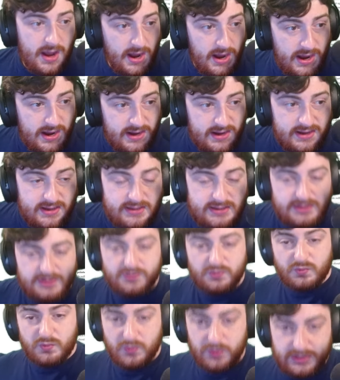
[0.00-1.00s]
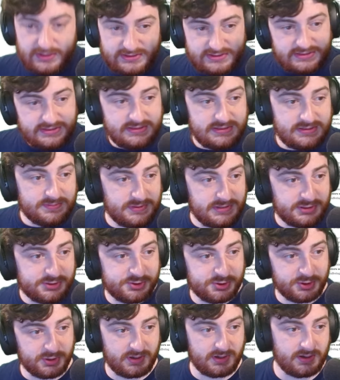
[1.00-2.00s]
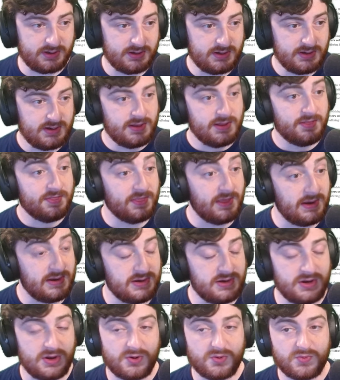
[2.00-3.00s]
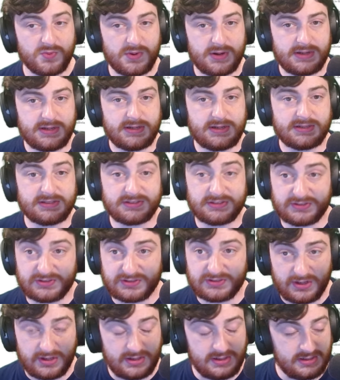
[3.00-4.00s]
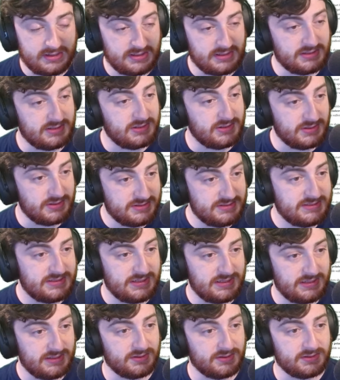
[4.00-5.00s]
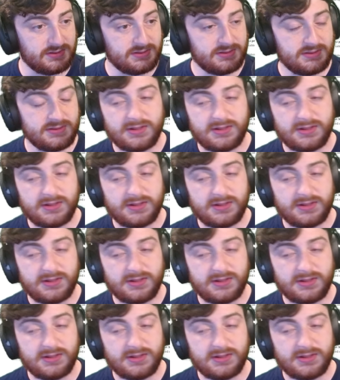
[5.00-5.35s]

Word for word: I wanted to be sure that no one saw a good deal